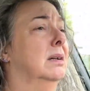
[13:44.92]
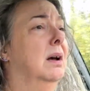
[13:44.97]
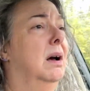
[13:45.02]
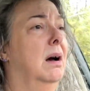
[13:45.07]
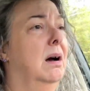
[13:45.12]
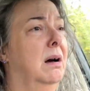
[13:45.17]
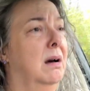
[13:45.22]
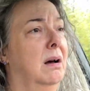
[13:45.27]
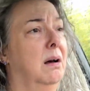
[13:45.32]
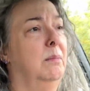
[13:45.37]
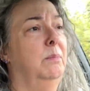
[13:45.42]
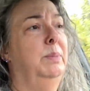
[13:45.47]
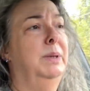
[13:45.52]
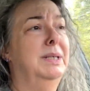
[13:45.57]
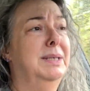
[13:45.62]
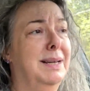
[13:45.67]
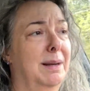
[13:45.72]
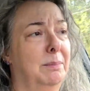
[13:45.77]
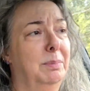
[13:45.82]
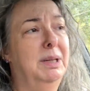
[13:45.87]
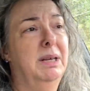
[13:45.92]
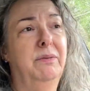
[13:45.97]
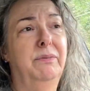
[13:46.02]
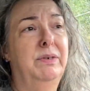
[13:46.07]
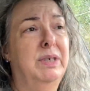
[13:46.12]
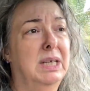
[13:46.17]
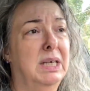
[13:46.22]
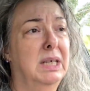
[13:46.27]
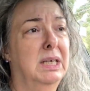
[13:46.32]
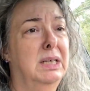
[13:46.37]
uh, bits I'm
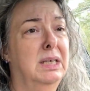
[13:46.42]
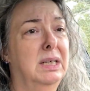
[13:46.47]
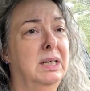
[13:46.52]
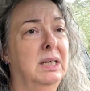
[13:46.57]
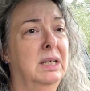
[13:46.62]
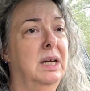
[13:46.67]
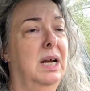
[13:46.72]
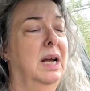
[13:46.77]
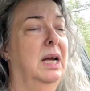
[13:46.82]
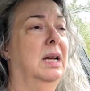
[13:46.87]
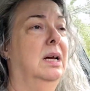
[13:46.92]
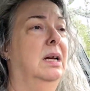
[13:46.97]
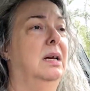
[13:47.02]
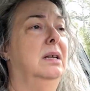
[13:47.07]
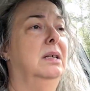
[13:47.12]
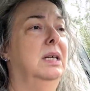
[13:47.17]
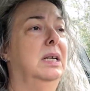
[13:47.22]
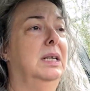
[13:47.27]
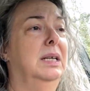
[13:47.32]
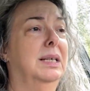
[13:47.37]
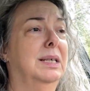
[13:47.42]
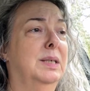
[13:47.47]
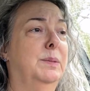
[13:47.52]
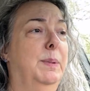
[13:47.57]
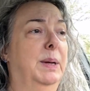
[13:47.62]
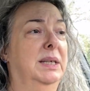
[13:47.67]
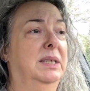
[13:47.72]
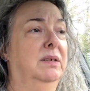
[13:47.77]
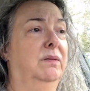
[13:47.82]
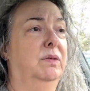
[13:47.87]
gifted and
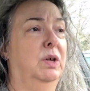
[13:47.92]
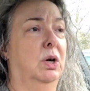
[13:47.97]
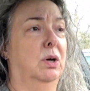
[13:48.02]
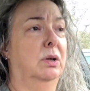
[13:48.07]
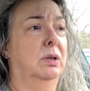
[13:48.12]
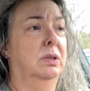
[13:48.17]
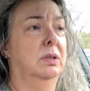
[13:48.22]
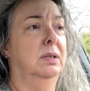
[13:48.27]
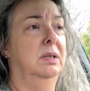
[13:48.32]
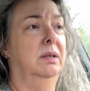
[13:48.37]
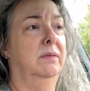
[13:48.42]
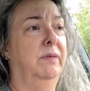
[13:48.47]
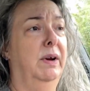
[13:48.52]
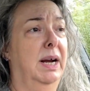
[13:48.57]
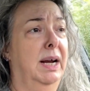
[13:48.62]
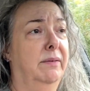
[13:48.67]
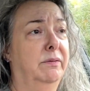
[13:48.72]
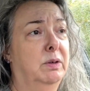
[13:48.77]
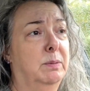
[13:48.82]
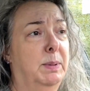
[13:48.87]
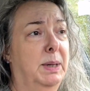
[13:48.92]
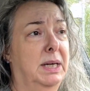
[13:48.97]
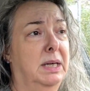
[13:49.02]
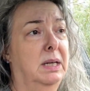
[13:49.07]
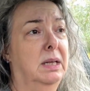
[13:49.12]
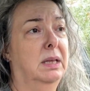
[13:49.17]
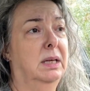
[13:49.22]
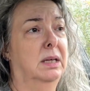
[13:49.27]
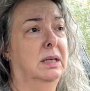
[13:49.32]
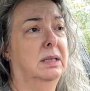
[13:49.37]
inexpensive yarns. If I have to buy
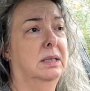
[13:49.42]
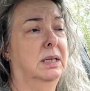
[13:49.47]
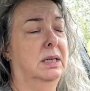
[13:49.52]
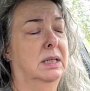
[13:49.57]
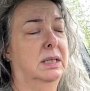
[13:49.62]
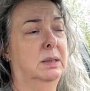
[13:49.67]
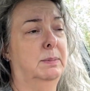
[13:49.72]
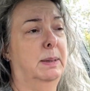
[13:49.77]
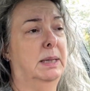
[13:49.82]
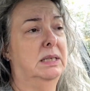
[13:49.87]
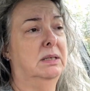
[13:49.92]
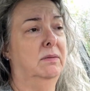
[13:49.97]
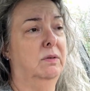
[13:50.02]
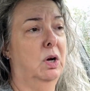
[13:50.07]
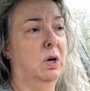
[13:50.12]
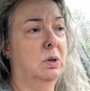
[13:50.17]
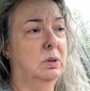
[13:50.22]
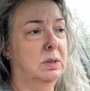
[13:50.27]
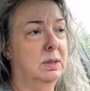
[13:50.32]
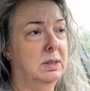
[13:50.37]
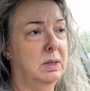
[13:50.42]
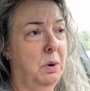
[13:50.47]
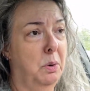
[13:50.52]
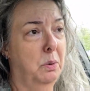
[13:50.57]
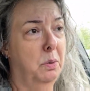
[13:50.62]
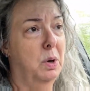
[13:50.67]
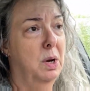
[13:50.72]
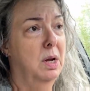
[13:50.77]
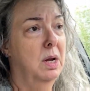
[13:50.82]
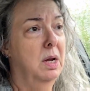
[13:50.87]
anything, it's inexpensive yarns. So
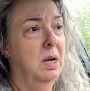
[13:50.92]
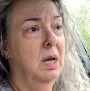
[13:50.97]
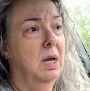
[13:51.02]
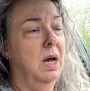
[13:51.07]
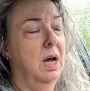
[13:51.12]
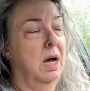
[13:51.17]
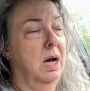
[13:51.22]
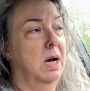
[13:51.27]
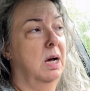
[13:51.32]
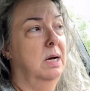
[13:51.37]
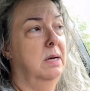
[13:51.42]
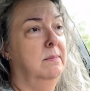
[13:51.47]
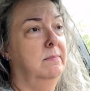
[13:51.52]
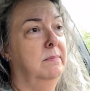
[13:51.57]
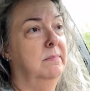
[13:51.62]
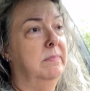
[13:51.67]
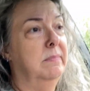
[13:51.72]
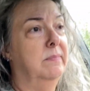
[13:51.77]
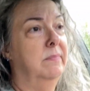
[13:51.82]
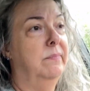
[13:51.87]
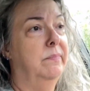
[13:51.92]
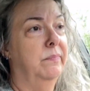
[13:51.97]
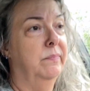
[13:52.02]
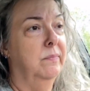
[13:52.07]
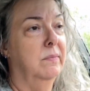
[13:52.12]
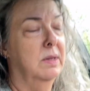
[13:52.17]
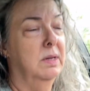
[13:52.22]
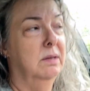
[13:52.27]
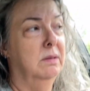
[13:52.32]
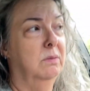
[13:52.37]

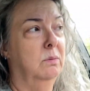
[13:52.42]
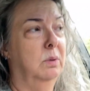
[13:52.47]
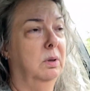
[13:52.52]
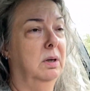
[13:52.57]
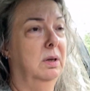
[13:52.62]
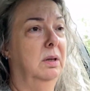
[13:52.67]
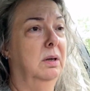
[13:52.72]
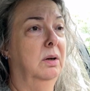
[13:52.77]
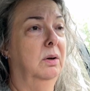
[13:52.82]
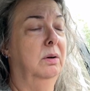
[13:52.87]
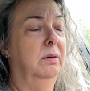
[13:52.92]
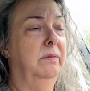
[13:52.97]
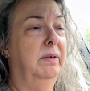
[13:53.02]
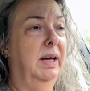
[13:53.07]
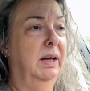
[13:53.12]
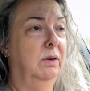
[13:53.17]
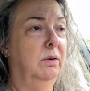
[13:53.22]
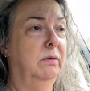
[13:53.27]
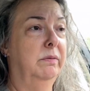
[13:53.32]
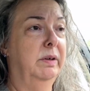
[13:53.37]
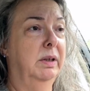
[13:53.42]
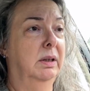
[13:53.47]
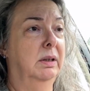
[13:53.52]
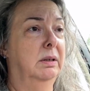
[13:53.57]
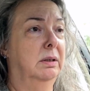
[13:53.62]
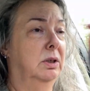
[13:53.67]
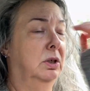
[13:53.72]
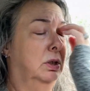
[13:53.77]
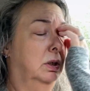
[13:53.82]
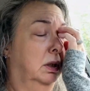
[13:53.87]
um, we're gonna go to Value
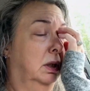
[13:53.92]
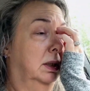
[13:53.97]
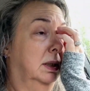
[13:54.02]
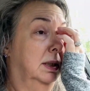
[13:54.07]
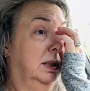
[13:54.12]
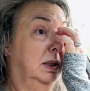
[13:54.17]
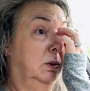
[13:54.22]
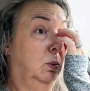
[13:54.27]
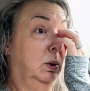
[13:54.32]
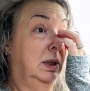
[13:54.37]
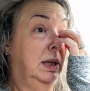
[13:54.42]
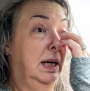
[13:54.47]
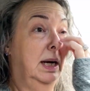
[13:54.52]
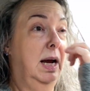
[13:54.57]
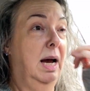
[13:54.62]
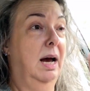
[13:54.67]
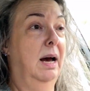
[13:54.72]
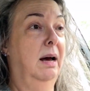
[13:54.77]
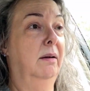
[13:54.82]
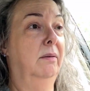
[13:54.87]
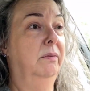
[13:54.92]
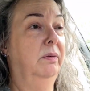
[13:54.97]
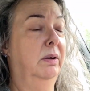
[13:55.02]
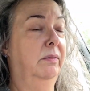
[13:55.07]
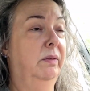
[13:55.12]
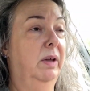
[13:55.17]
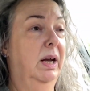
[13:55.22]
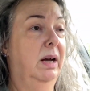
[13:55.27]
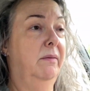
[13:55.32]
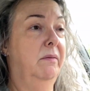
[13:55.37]
Village and see what they have, if
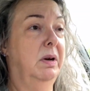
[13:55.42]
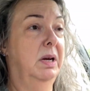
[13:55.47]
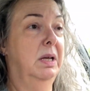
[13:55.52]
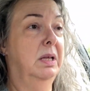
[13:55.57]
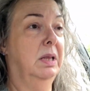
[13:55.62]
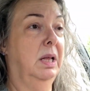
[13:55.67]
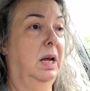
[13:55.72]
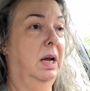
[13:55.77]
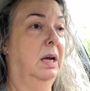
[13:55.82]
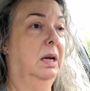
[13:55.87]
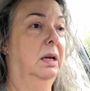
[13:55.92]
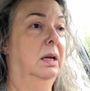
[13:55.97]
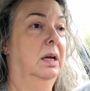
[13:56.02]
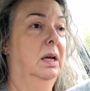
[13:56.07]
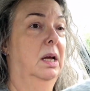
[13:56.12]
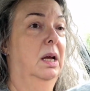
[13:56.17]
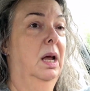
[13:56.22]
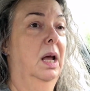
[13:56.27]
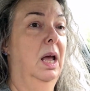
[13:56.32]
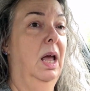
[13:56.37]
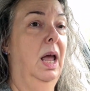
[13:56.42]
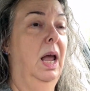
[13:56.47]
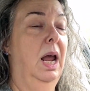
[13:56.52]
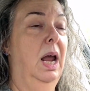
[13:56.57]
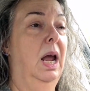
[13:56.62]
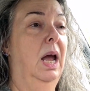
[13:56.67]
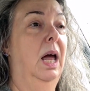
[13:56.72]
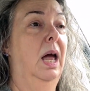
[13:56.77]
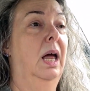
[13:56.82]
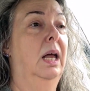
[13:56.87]
they have anything.
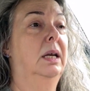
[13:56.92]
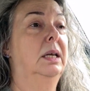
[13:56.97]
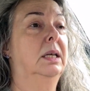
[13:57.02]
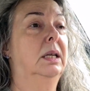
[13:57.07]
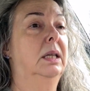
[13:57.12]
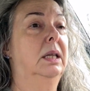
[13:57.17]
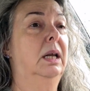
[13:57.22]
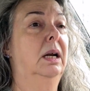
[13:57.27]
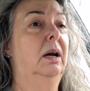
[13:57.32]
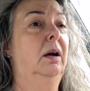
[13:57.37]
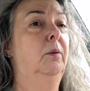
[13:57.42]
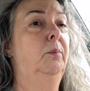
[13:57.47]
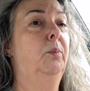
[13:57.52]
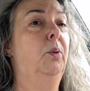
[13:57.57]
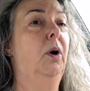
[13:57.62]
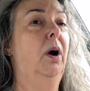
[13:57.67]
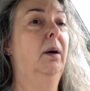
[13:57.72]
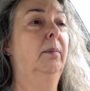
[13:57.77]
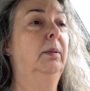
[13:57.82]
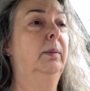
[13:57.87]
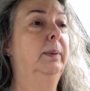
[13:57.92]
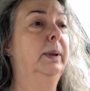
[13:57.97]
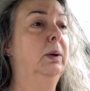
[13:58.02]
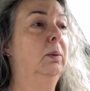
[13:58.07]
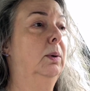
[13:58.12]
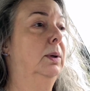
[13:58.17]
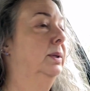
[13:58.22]
And then I probably will